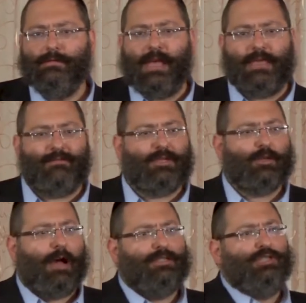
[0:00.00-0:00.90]
And you ever
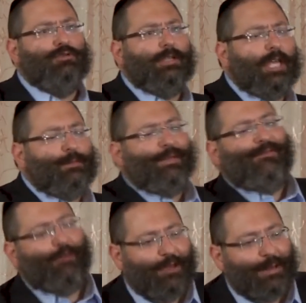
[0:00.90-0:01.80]
saw how Jews eat
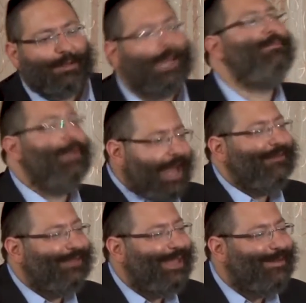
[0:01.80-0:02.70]
before Yom Kippur and
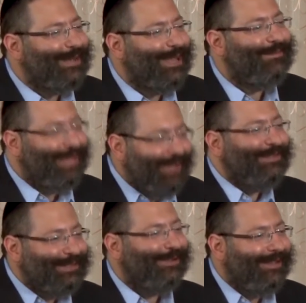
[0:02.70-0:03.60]
after Yom Kippur? You
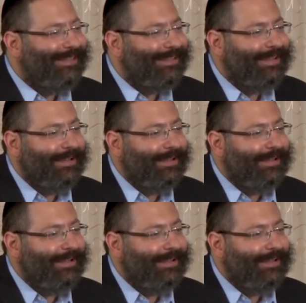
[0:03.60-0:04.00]
ever saw it?